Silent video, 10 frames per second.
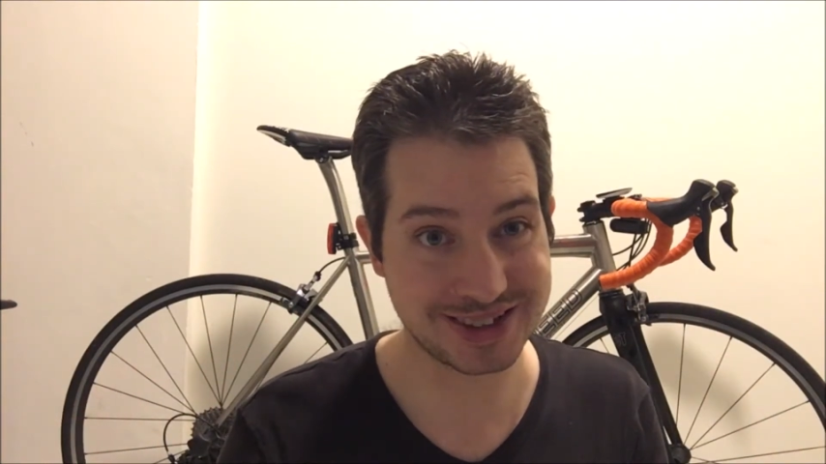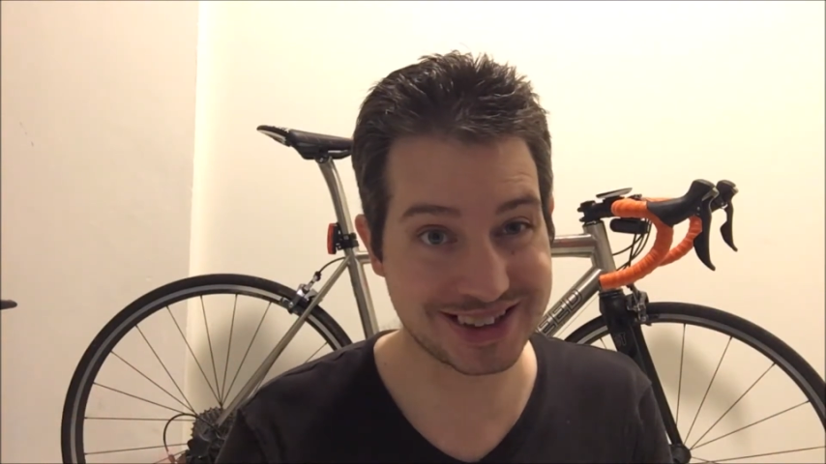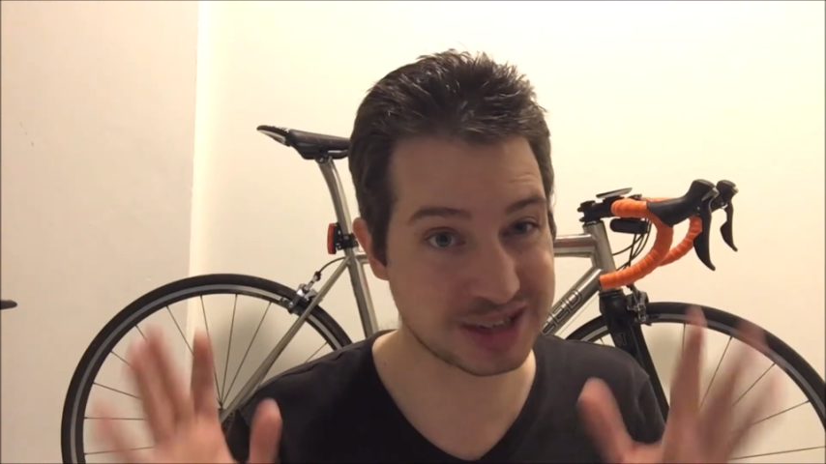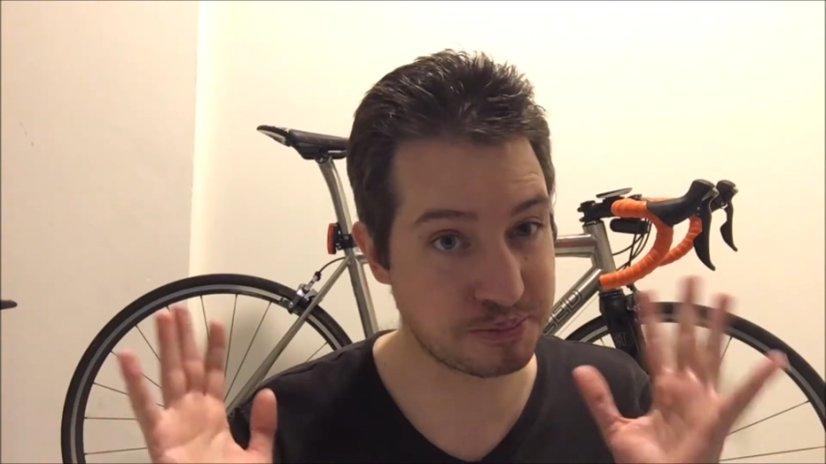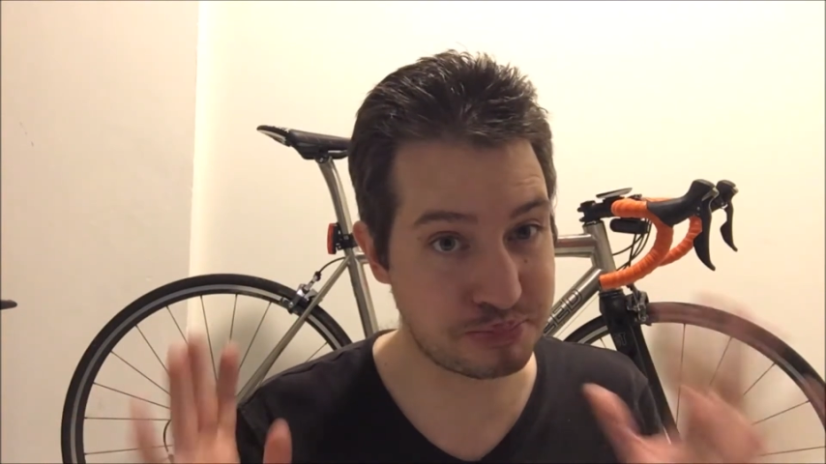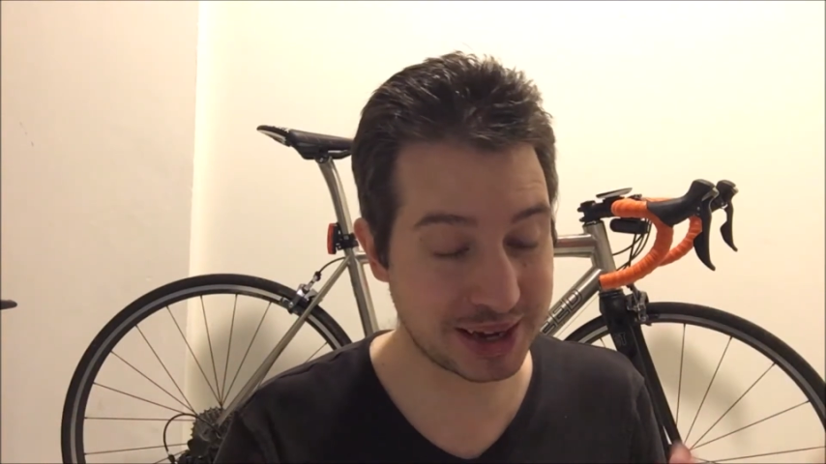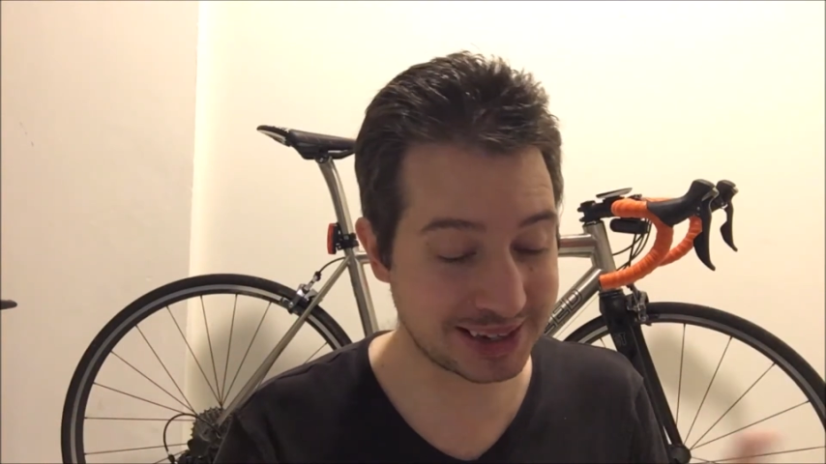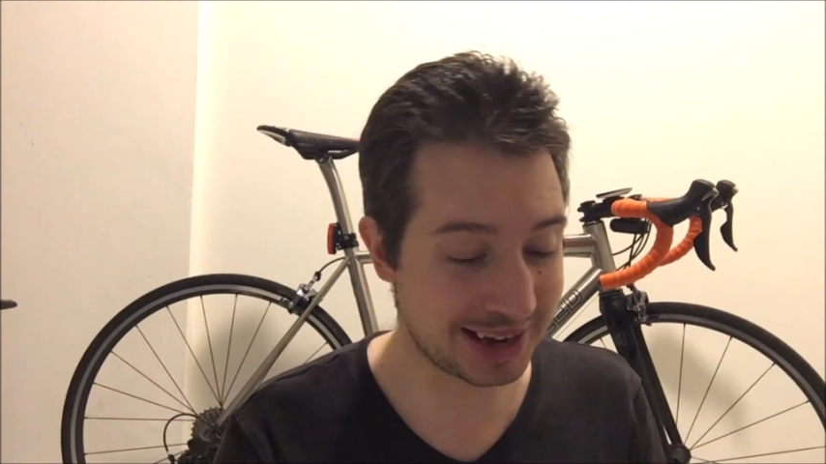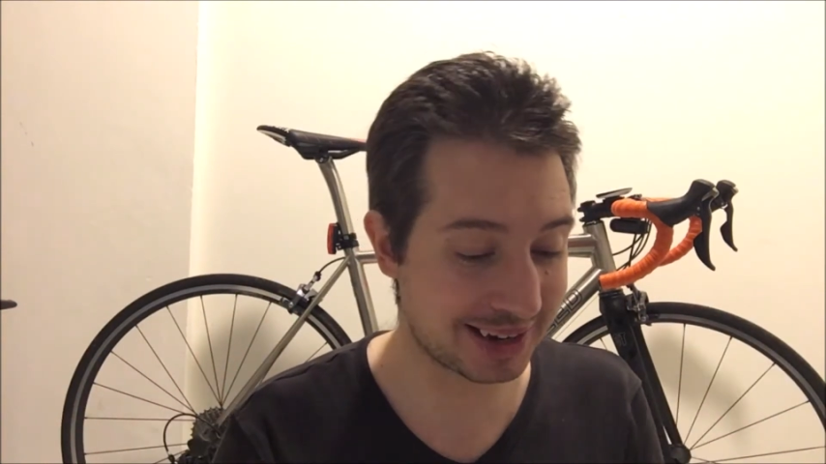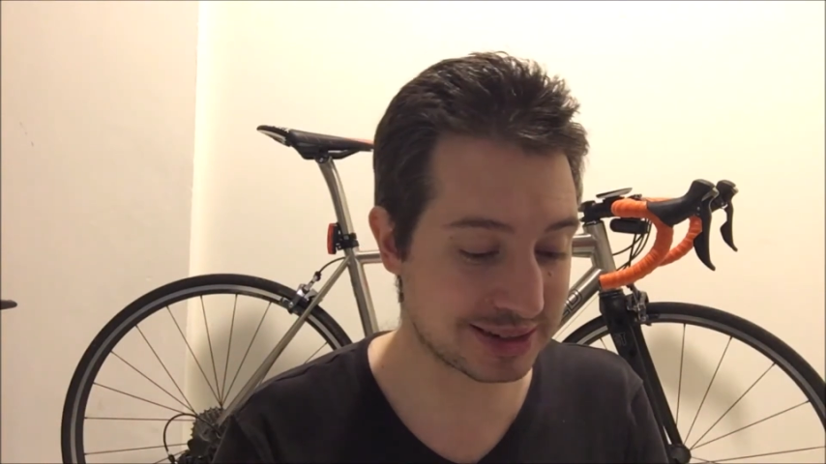So that's a big
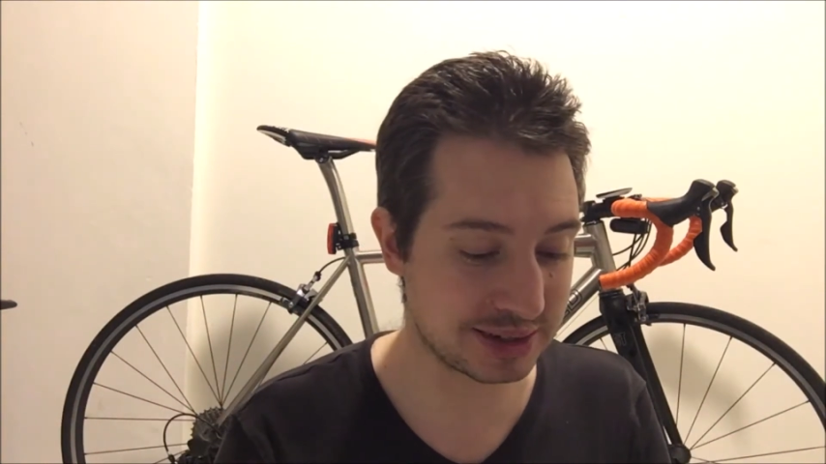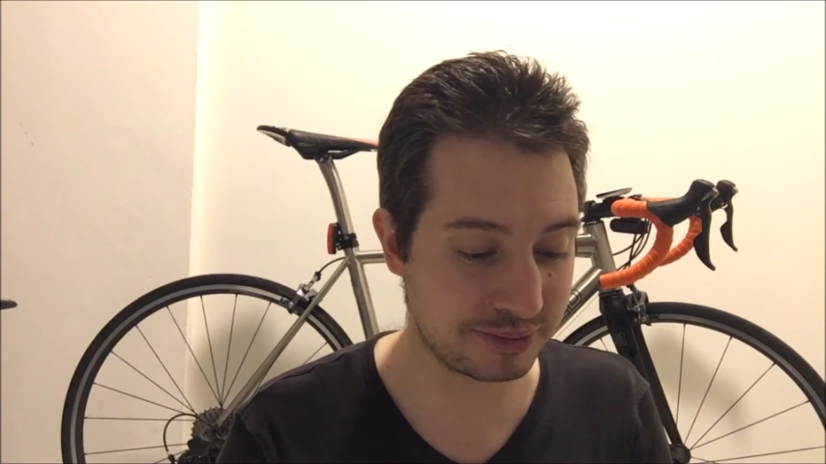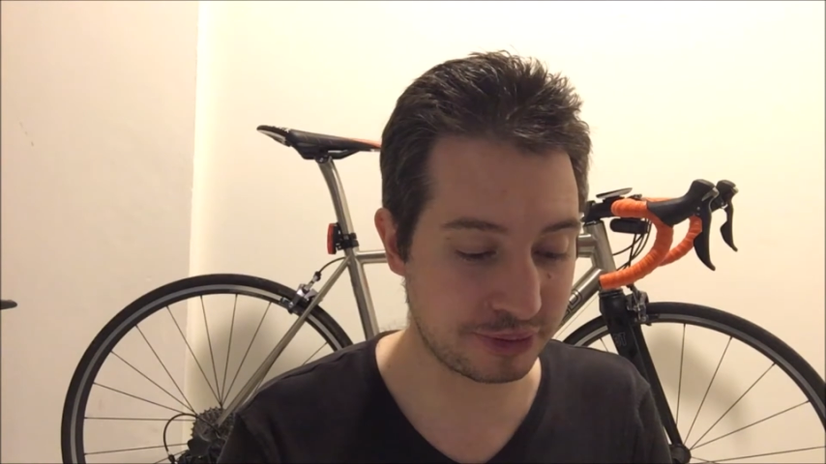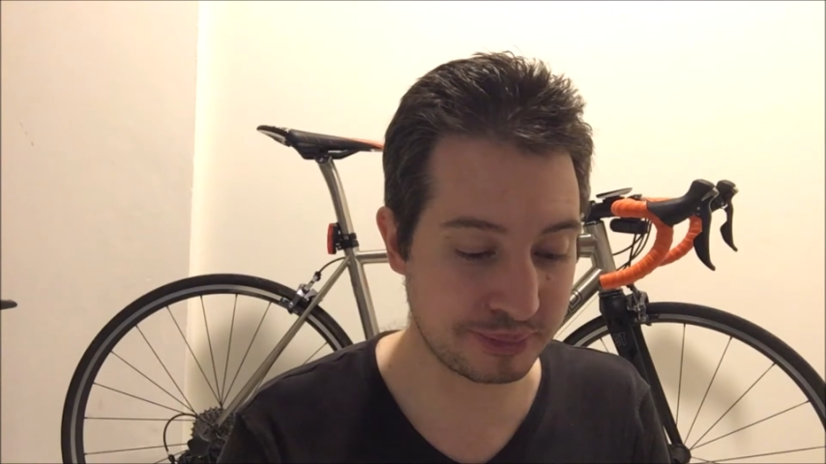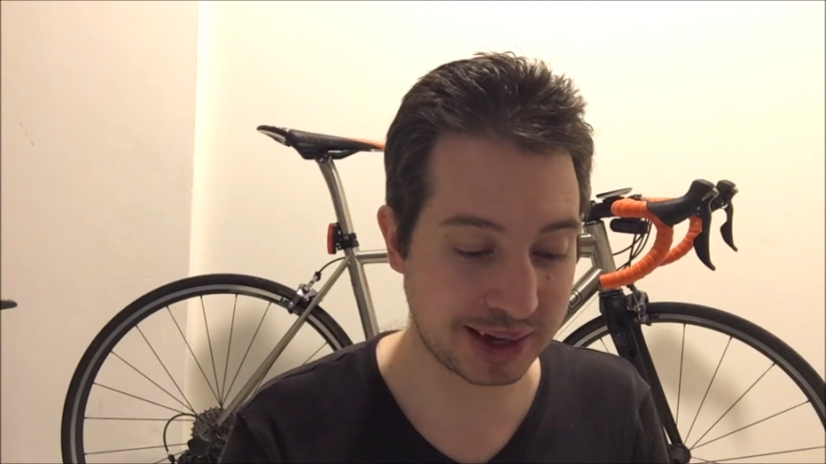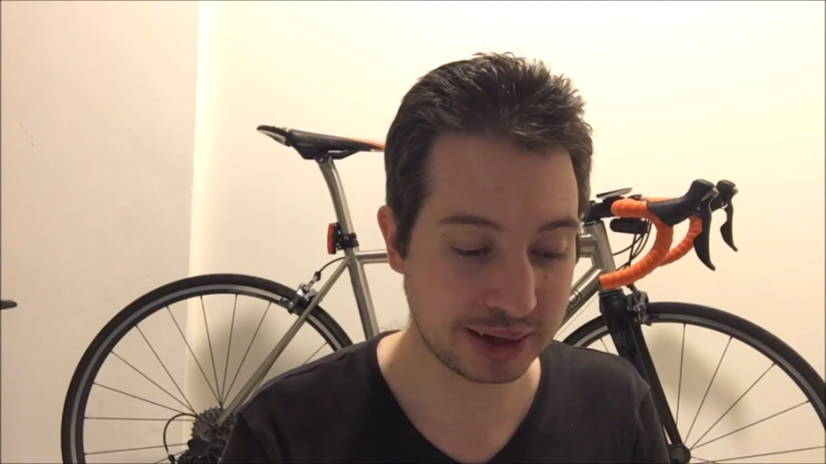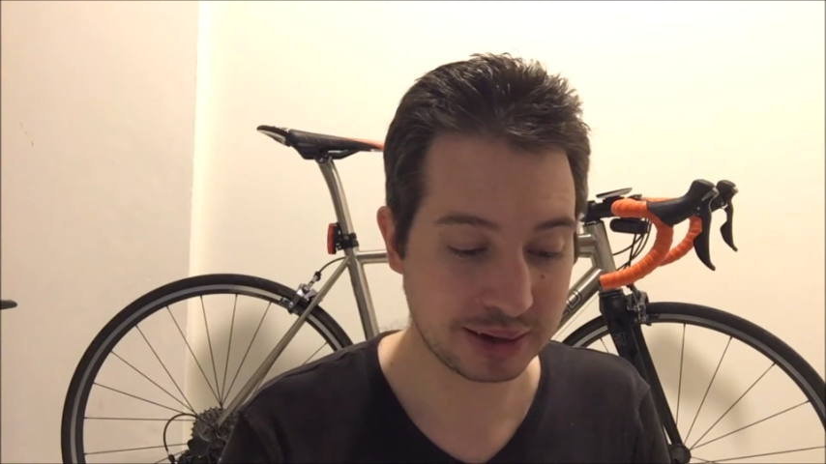negative for me,